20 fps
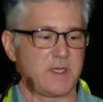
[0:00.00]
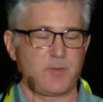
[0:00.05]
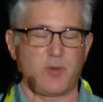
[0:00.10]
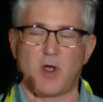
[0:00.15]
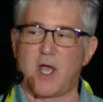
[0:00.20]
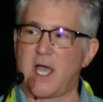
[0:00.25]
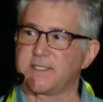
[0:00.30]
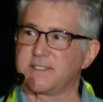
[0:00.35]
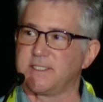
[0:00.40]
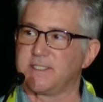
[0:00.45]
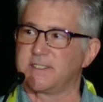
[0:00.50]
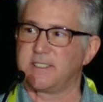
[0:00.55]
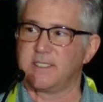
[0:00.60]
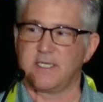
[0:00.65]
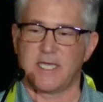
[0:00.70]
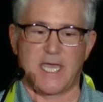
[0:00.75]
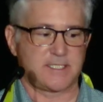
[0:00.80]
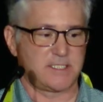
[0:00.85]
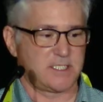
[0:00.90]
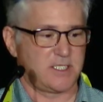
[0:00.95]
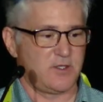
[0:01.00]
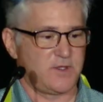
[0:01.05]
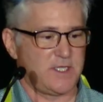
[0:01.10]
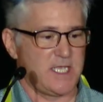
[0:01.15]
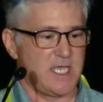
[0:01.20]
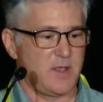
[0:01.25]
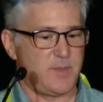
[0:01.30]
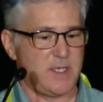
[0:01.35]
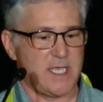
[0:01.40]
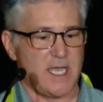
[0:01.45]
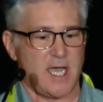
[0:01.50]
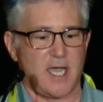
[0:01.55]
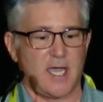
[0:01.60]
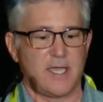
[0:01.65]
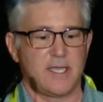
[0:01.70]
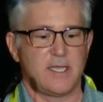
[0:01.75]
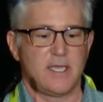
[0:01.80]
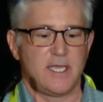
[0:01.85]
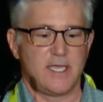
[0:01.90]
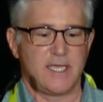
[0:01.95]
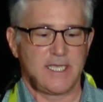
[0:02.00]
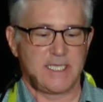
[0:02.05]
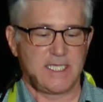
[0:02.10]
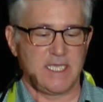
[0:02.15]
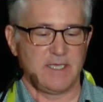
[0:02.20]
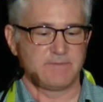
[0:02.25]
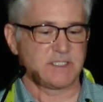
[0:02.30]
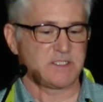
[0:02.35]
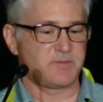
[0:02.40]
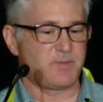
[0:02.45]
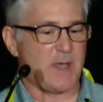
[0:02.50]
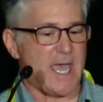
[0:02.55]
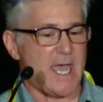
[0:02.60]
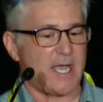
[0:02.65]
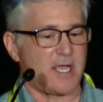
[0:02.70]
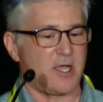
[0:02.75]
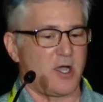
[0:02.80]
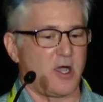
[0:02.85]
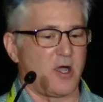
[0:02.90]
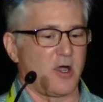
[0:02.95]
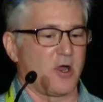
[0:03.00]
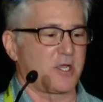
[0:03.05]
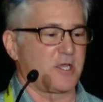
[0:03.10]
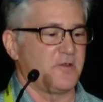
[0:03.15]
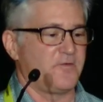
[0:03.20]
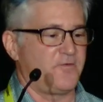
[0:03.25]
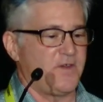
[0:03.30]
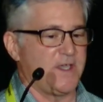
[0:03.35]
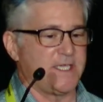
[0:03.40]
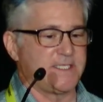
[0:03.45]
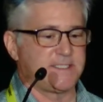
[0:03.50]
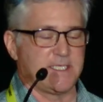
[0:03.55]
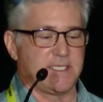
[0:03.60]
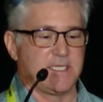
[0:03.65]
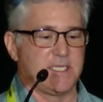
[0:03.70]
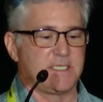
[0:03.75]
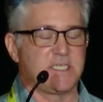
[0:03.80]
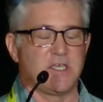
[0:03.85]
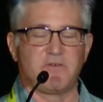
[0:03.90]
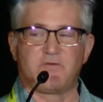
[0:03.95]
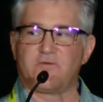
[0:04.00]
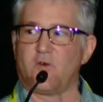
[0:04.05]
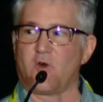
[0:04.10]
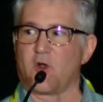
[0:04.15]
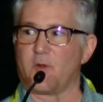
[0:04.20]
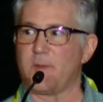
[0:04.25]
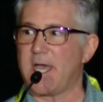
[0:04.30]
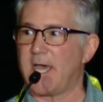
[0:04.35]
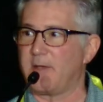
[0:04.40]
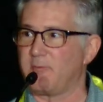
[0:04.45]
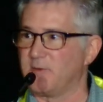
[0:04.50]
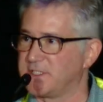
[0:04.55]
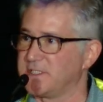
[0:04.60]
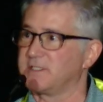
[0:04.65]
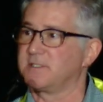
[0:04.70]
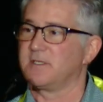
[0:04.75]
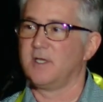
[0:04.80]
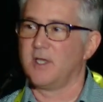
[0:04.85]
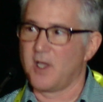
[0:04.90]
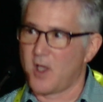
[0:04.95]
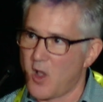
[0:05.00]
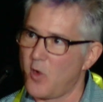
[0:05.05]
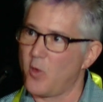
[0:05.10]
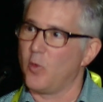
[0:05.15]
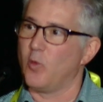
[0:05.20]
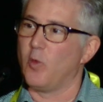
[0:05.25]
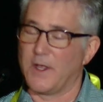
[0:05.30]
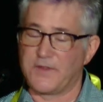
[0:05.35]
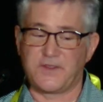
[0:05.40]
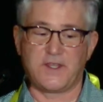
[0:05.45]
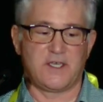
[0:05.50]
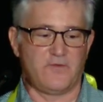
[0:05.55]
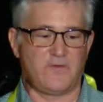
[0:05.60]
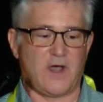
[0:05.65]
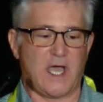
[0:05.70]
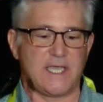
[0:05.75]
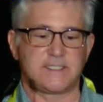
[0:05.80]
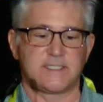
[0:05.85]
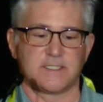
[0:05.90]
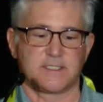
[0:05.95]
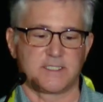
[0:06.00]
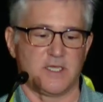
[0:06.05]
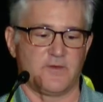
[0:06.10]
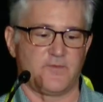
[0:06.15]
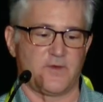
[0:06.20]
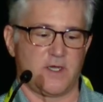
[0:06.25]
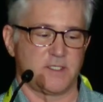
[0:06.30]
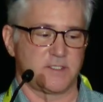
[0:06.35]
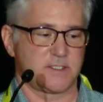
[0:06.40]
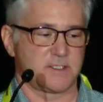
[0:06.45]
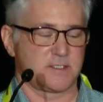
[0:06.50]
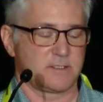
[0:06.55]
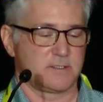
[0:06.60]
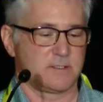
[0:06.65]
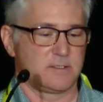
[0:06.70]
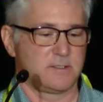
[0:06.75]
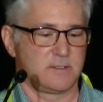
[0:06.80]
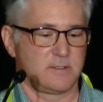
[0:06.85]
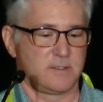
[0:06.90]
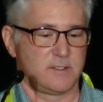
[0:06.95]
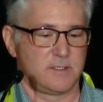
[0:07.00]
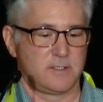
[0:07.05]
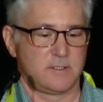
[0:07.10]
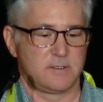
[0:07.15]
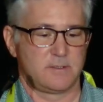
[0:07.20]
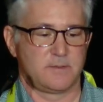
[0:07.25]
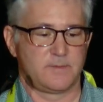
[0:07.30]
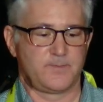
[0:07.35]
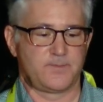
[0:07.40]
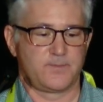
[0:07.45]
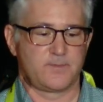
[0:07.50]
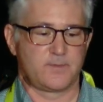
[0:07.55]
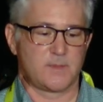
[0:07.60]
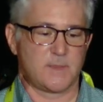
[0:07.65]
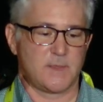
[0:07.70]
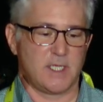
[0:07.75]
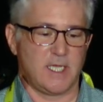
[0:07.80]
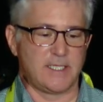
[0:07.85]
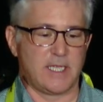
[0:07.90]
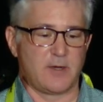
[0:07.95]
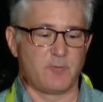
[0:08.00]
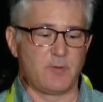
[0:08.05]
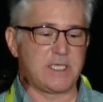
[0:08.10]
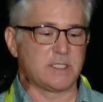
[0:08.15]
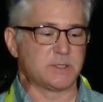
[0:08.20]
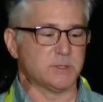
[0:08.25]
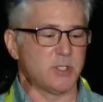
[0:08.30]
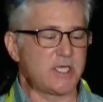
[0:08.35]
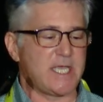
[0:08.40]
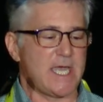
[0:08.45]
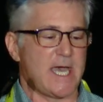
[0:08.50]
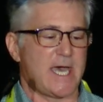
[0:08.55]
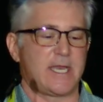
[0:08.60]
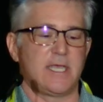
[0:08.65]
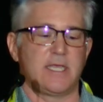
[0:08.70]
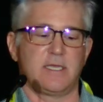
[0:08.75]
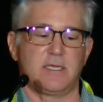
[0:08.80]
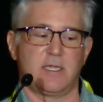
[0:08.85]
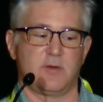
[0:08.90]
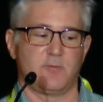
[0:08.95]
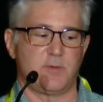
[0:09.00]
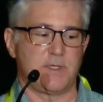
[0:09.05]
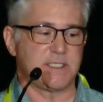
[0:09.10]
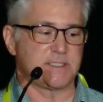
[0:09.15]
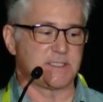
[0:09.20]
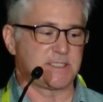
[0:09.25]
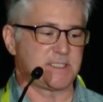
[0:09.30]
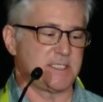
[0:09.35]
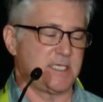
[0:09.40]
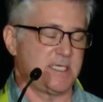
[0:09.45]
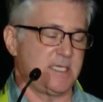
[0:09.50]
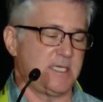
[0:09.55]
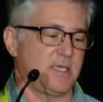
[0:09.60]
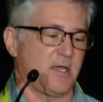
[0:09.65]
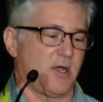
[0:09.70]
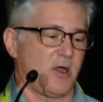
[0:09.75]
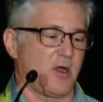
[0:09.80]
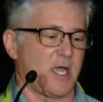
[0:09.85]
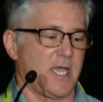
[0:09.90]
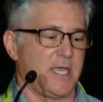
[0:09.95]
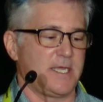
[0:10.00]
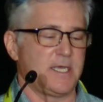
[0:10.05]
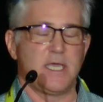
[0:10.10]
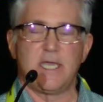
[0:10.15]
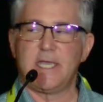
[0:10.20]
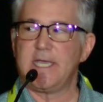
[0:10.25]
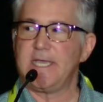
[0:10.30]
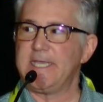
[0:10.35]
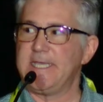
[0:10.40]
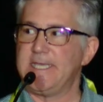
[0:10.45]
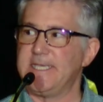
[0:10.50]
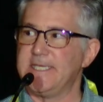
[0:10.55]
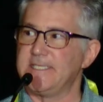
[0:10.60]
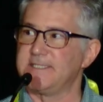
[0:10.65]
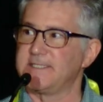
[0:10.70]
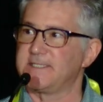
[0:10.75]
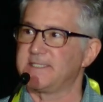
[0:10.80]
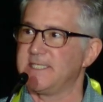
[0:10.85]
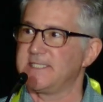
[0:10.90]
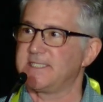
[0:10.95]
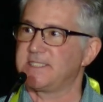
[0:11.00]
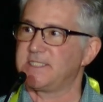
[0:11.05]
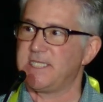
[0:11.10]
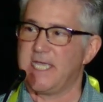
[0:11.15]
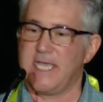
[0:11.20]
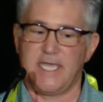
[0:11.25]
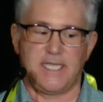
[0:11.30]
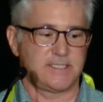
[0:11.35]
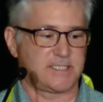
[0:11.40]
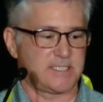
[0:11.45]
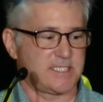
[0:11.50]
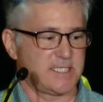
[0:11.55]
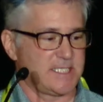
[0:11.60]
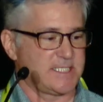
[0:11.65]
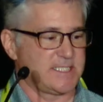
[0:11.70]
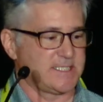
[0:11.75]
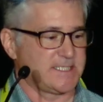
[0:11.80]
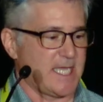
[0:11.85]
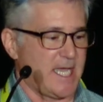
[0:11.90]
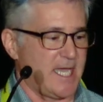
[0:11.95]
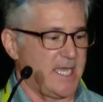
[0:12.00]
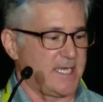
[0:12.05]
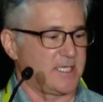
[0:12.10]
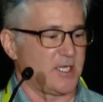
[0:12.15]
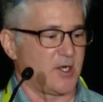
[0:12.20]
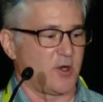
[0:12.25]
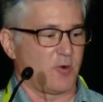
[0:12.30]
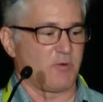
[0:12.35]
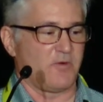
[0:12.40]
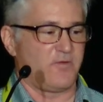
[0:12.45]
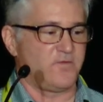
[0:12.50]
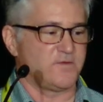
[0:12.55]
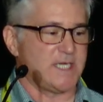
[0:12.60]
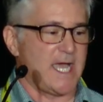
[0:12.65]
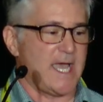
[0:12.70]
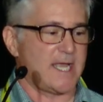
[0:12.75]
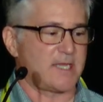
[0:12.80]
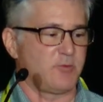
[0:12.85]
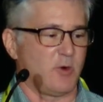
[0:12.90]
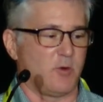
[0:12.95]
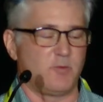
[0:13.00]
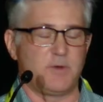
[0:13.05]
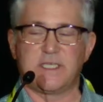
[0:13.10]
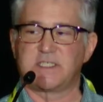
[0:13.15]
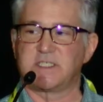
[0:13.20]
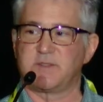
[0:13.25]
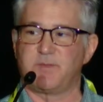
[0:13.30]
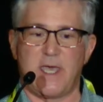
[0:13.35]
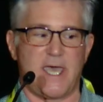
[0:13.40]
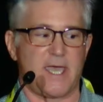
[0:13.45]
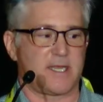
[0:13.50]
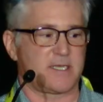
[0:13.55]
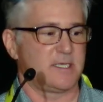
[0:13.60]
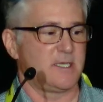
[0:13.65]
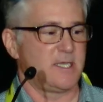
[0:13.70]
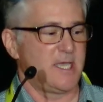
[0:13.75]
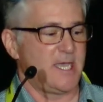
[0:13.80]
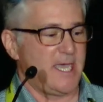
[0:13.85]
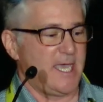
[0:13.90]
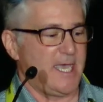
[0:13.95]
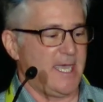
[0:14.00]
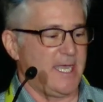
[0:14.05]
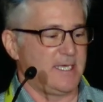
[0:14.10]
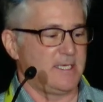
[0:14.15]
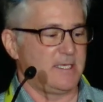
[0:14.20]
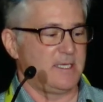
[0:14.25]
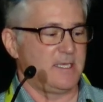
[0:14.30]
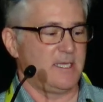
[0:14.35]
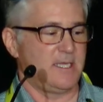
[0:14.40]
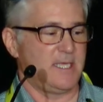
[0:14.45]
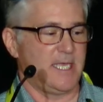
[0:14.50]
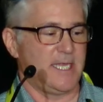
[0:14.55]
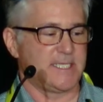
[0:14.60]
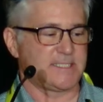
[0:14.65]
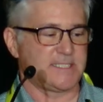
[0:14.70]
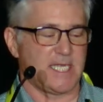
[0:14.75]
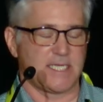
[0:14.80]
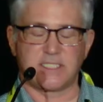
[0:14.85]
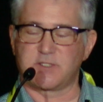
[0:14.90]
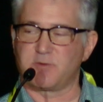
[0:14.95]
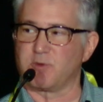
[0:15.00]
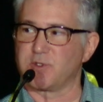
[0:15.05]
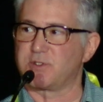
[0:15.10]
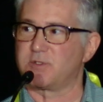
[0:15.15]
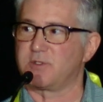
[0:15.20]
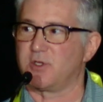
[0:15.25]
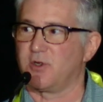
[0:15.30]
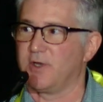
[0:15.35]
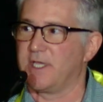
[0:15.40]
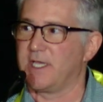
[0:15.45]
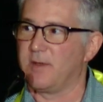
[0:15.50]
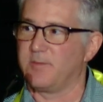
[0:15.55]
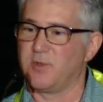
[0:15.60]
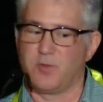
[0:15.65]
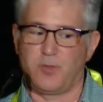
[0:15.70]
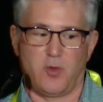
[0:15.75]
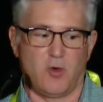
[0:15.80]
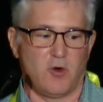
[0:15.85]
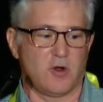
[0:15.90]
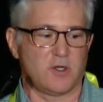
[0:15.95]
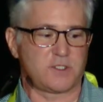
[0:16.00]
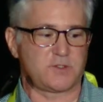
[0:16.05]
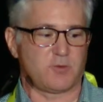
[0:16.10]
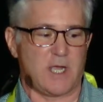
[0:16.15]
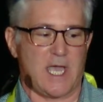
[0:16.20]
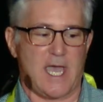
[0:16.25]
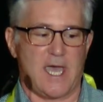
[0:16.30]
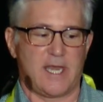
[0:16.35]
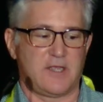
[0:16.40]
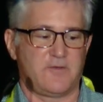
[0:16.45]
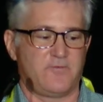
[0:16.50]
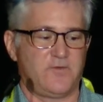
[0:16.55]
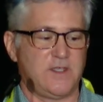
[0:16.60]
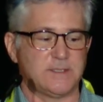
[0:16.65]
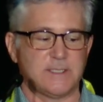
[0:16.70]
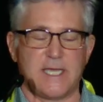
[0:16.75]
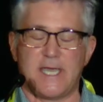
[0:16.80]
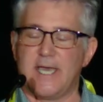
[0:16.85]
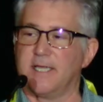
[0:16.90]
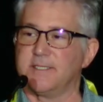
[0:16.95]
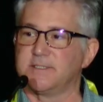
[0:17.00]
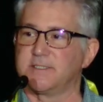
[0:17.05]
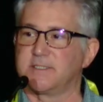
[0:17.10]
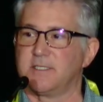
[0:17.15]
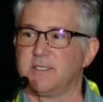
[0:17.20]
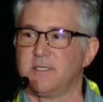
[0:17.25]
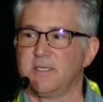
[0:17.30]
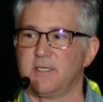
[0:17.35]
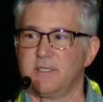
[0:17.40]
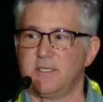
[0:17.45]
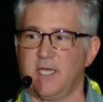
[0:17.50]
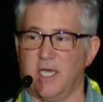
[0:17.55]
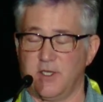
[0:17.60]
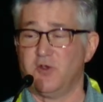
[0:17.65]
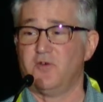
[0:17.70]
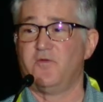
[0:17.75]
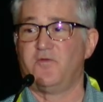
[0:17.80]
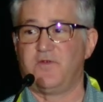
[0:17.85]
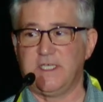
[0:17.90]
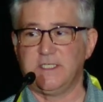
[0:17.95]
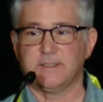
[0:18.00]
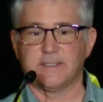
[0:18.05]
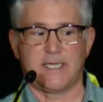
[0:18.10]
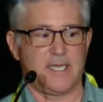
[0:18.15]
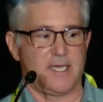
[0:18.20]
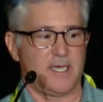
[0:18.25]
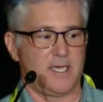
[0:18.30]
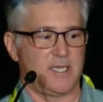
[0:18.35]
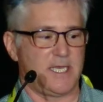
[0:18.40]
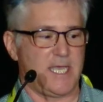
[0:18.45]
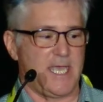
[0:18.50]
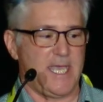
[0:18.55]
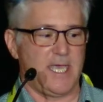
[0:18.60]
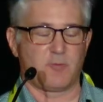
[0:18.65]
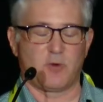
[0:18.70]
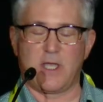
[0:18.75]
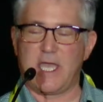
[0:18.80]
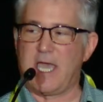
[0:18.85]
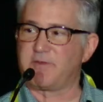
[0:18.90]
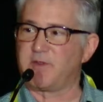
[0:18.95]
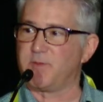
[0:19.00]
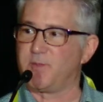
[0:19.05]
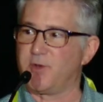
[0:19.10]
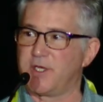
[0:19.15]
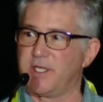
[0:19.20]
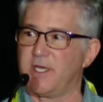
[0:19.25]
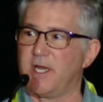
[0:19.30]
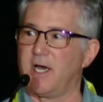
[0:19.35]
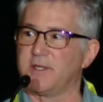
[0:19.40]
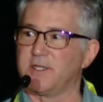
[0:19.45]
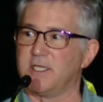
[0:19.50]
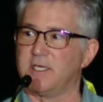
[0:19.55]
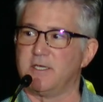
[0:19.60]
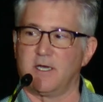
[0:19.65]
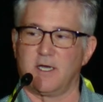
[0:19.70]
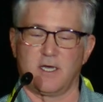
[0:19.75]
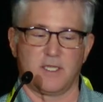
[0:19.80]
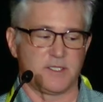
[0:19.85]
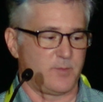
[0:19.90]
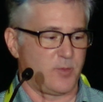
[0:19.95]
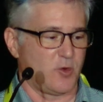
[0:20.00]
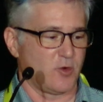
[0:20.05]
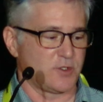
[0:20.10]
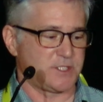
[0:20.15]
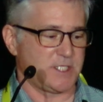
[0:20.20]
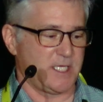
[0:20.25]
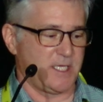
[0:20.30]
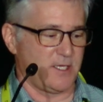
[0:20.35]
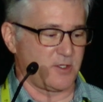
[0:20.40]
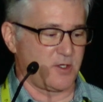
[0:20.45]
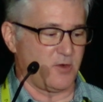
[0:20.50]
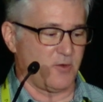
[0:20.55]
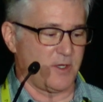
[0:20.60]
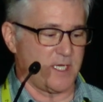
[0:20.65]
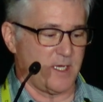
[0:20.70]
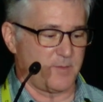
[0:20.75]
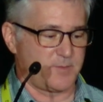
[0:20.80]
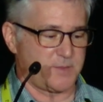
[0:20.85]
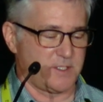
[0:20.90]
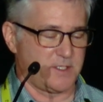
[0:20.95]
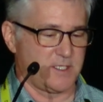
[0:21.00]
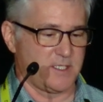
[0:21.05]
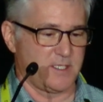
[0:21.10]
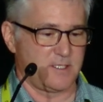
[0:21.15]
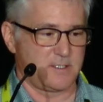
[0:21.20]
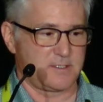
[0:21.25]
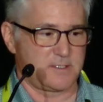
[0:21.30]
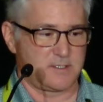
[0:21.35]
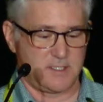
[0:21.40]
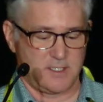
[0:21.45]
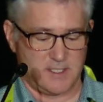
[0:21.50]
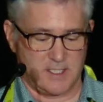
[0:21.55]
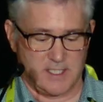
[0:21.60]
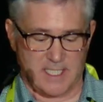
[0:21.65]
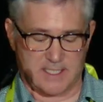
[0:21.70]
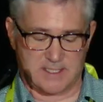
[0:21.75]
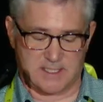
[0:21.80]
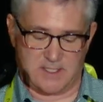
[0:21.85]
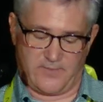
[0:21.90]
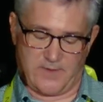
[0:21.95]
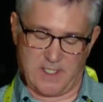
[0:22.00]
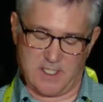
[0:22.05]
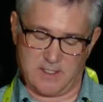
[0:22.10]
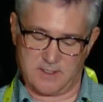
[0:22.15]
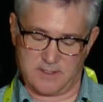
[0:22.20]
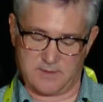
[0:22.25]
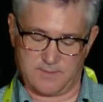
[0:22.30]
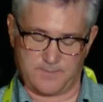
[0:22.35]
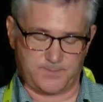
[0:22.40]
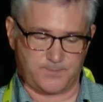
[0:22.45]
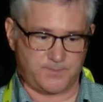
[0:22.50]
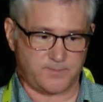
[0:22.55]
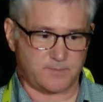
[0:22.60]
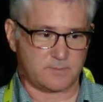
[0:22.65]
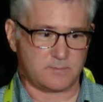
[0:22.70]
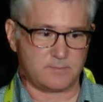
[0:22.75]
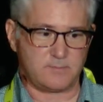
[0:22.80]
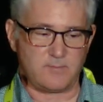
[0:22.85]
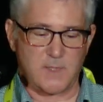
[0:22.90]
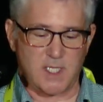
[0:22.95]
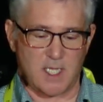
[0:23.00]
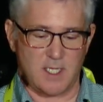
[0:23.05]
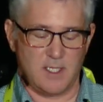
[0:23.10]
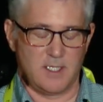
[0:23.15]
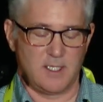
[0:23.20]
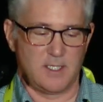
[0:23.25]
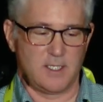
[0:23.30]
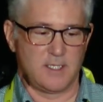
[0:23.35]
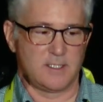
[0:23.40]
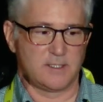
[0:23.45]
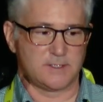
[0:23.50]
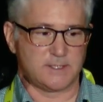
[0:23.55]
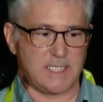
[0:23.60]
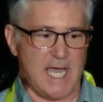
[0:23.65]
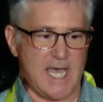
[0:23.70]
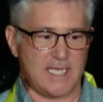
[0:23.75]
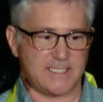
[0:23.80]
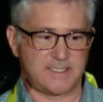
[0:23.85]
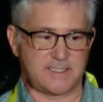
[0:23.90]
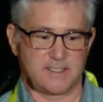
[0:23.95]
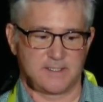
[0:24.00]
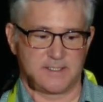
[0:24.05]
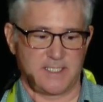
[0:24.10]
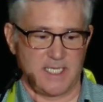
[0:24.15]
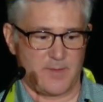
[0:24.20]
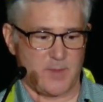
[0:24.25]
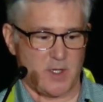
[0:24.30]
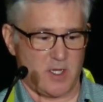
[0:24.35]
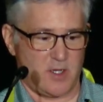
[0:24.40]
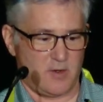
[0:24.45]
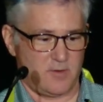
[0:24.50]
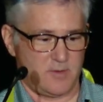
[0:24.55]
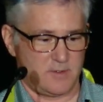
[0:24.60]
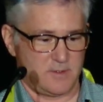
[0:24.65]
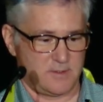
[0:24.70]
process to execute the API, gives us back our configs in a diff format, which is what the devices give us. And then we can look at it and we can see, all right, is this change to the design going to reflect what we expect? And it's not just we're turning up new ports, we're adding VLANs, a new VLAN, and we have to put it on the port channel going up to the next device. Last demo.